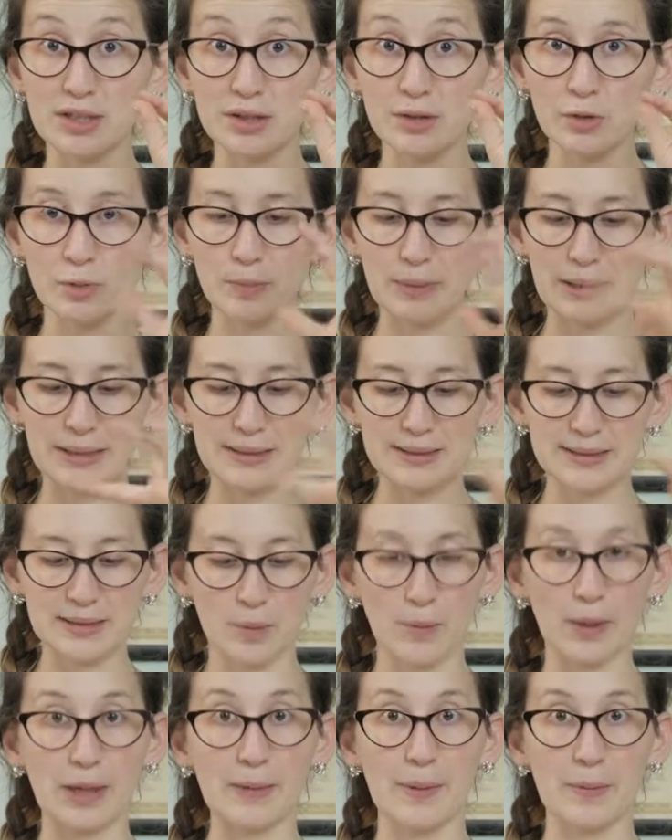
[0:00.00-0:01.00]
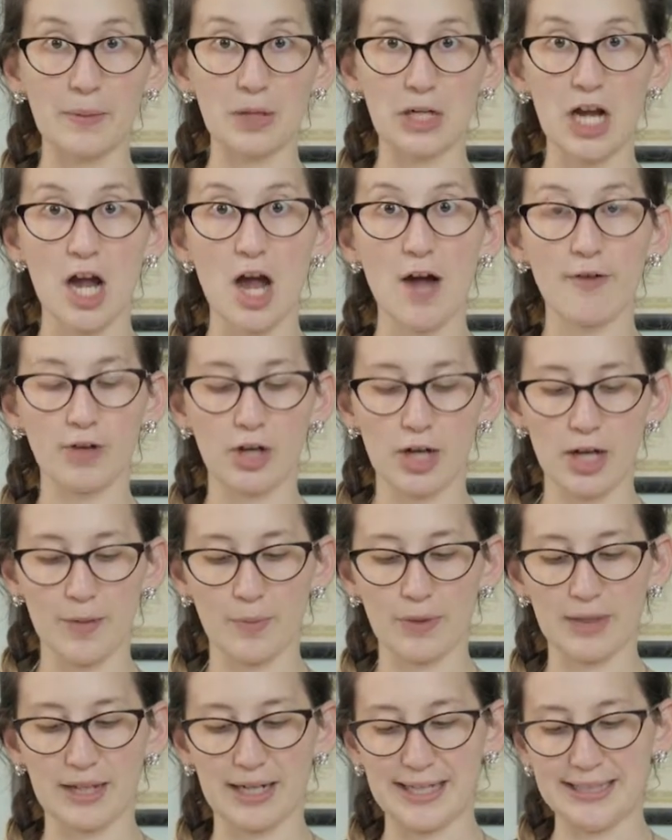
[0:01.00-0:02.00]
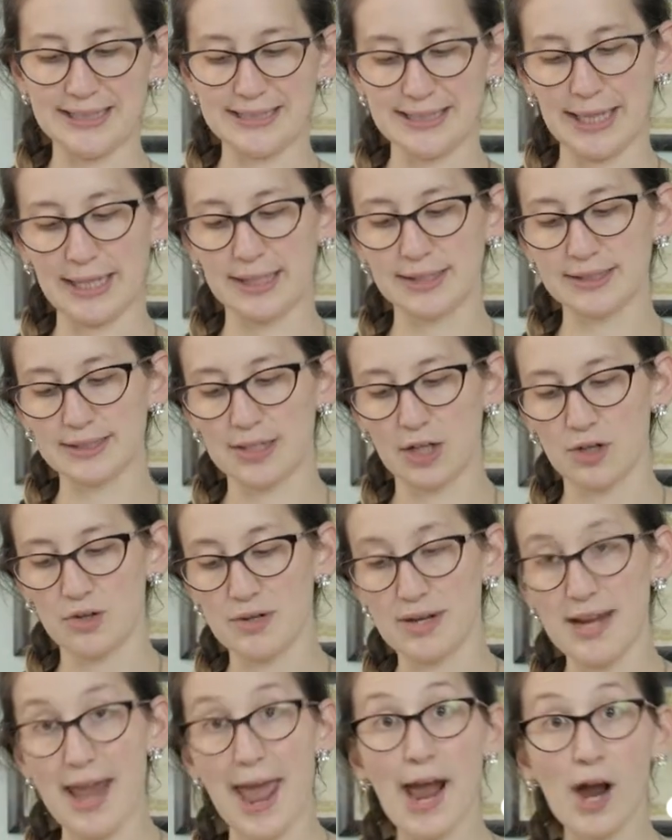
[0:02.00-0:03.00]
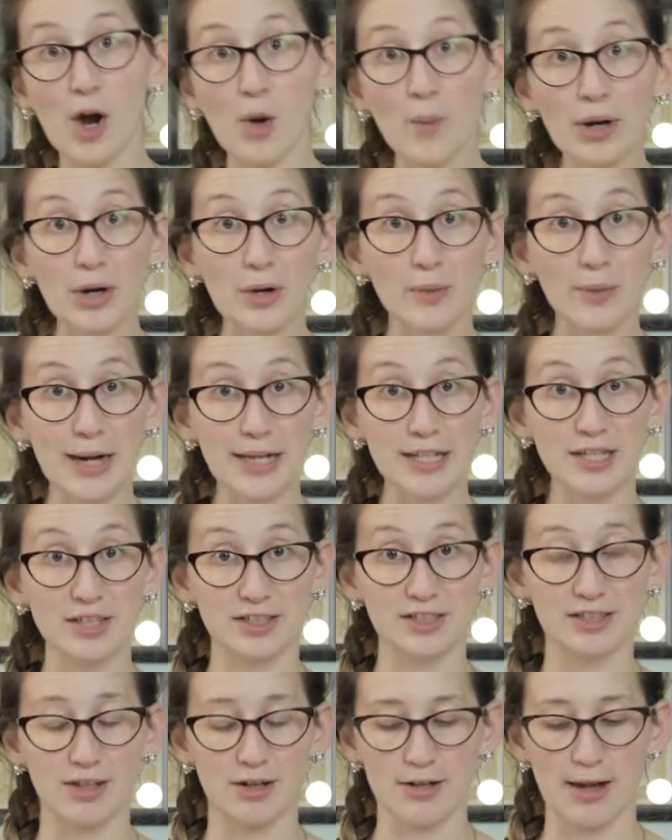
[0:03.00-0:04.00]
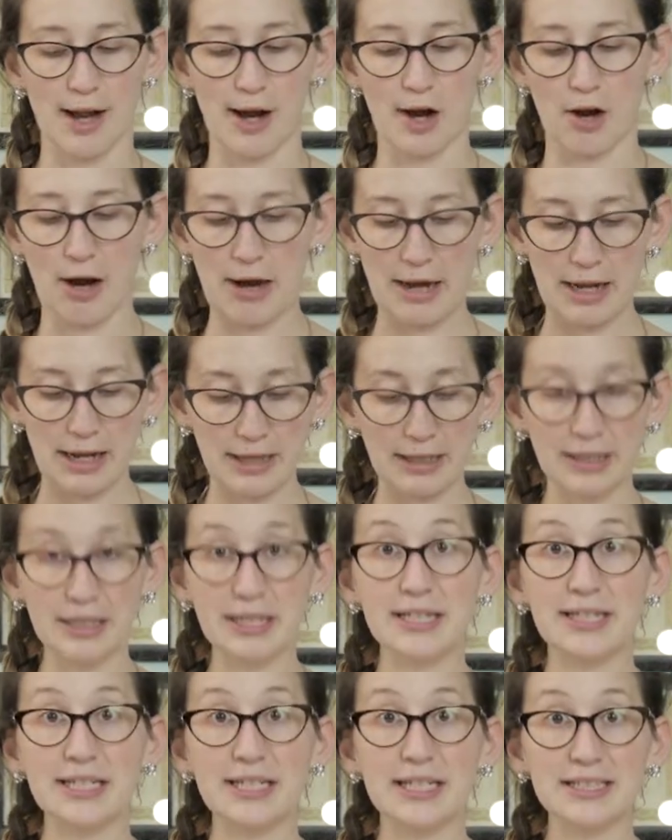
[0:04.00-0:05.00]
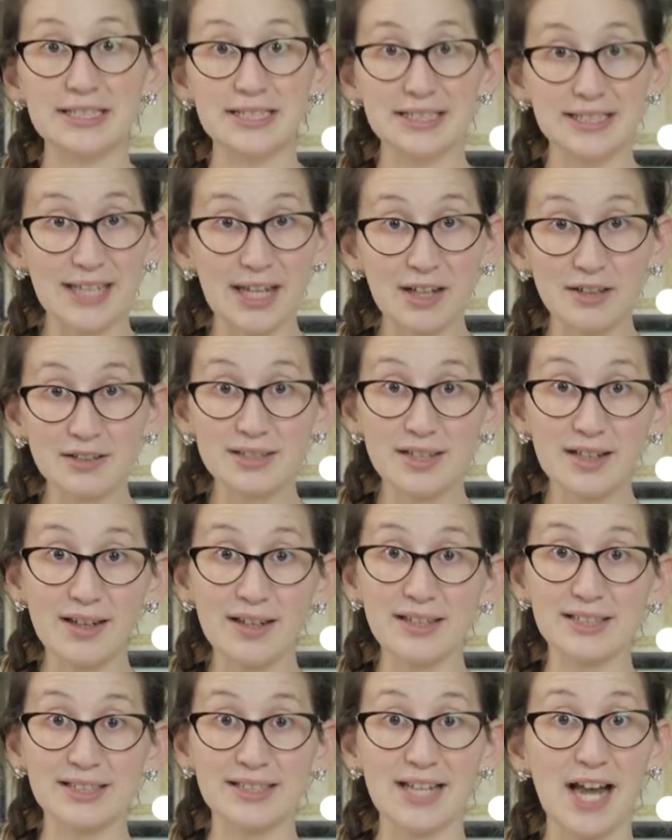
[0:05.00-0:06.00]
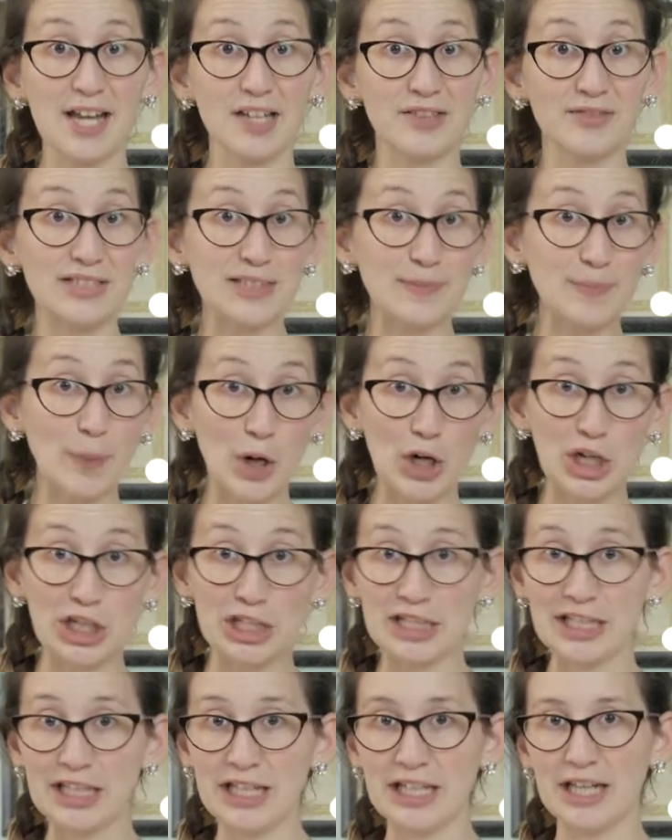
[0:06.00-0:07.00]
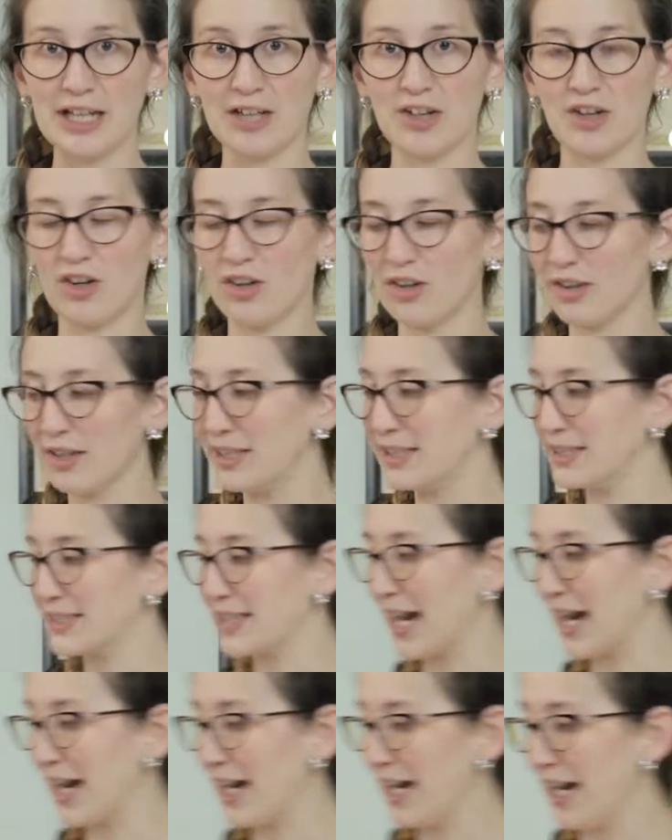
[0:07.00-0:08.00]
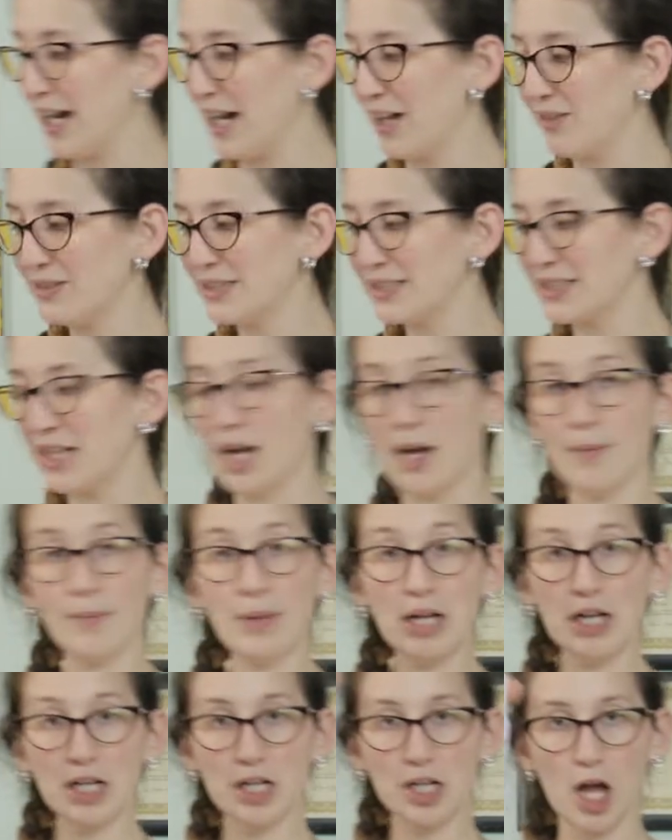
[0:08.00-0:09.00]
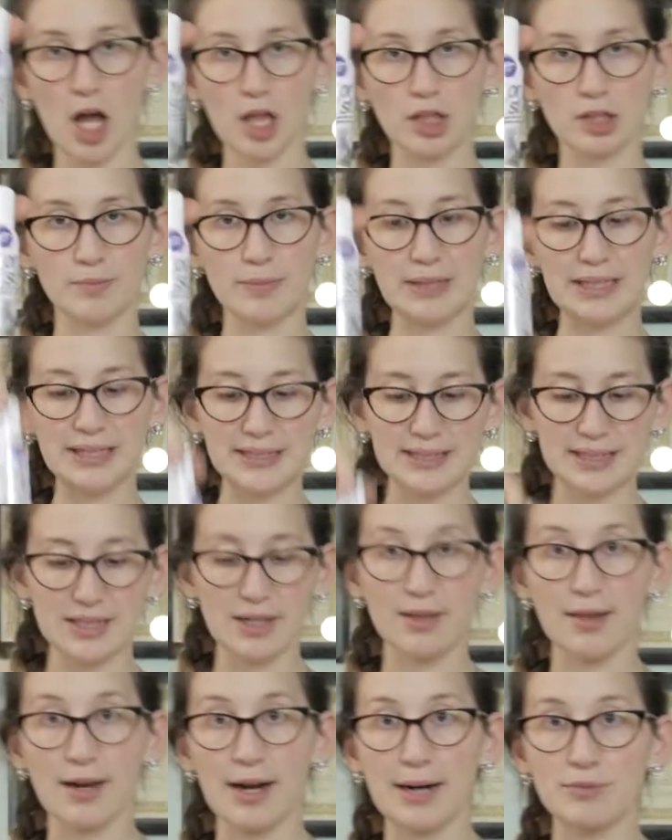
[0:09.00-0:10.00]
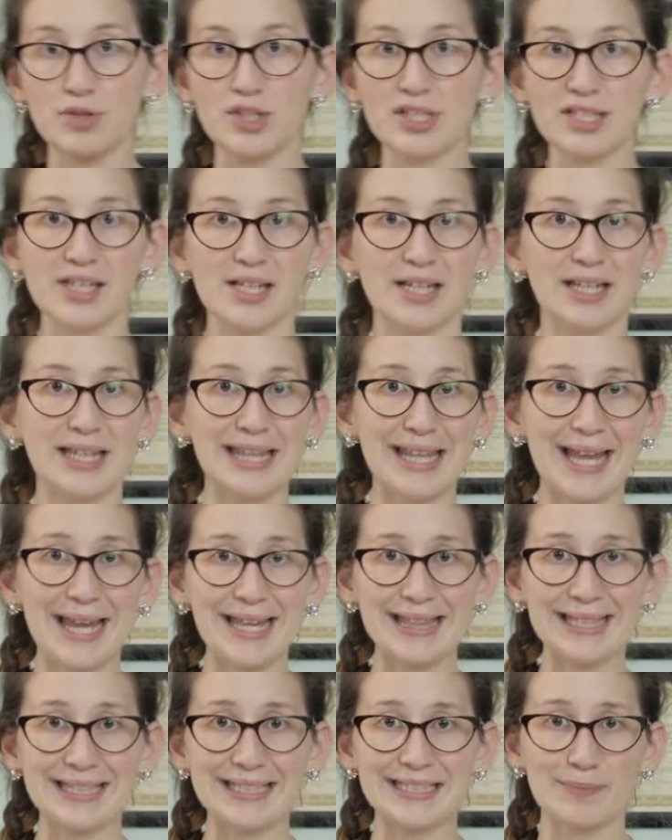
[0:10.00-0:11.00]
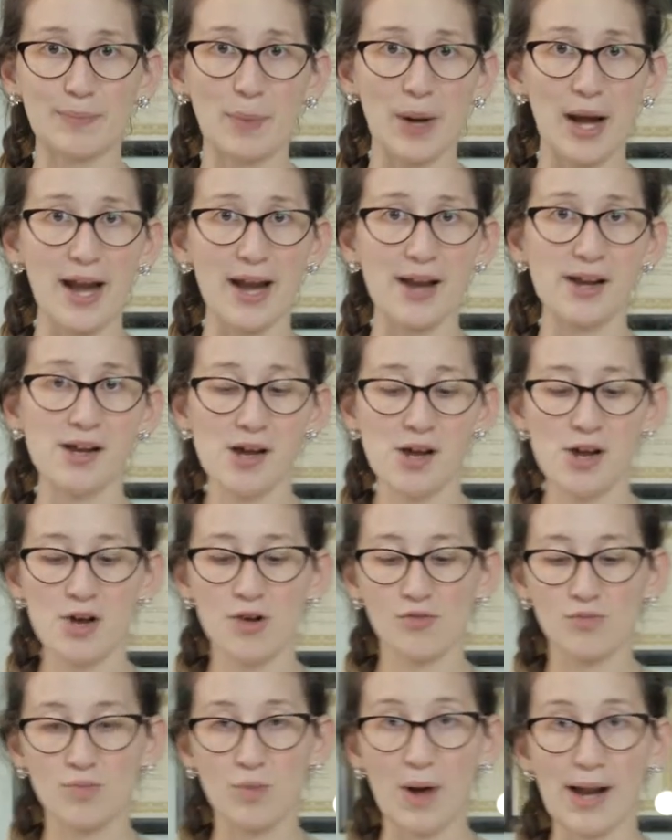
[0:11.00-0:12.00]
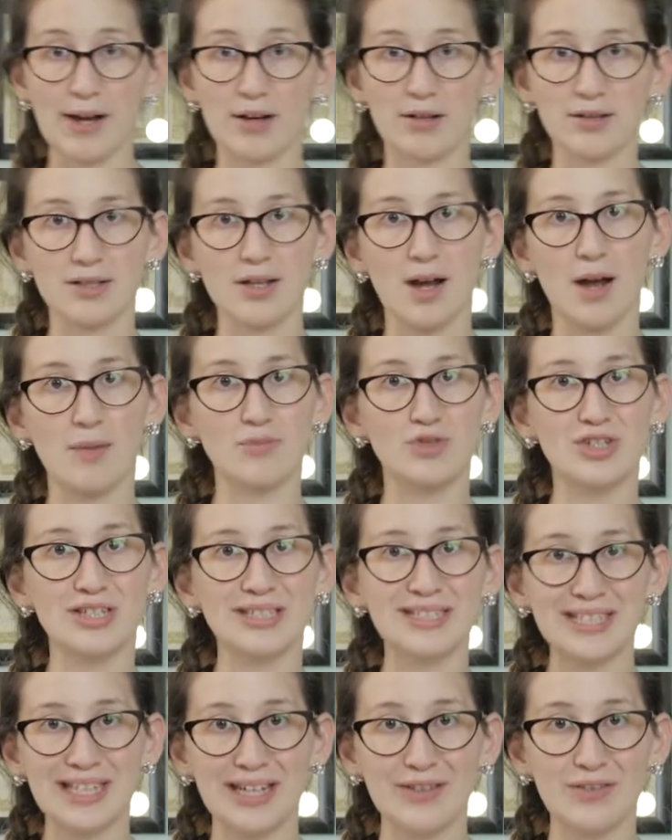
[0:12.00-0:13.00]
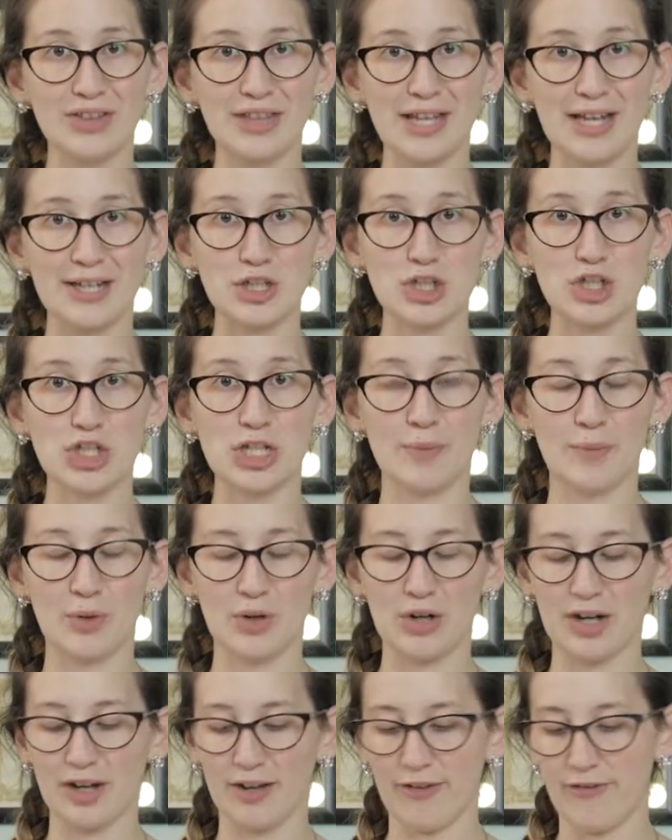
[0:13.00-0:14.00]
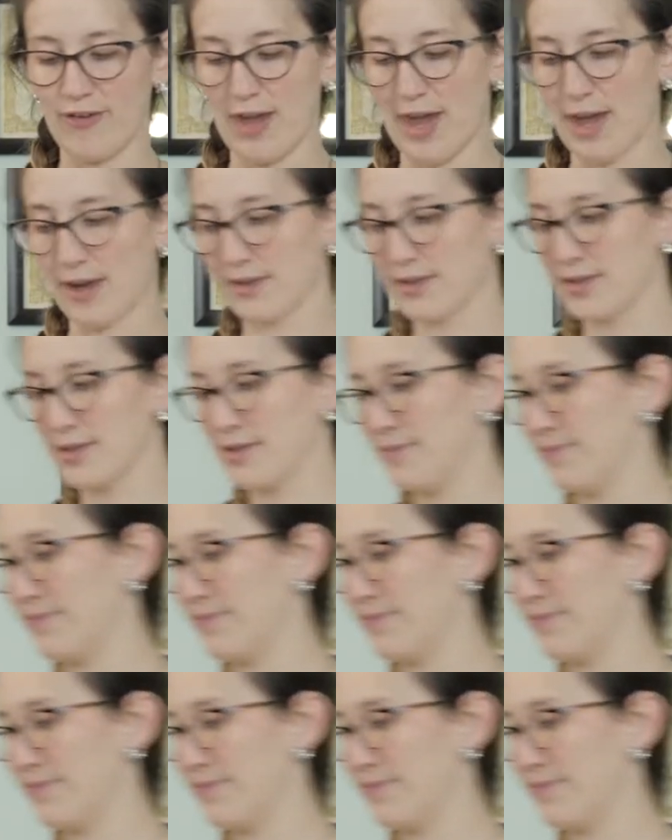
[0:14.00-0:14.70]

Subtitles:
a little bit, so we're gonna be able to cover it up with icing. So now we are ready to start decorating. Since Elsa is kind of sparkly and all this, I have some color mist that I'm just gonna lightly spray right on top just to give it that shimmer effect.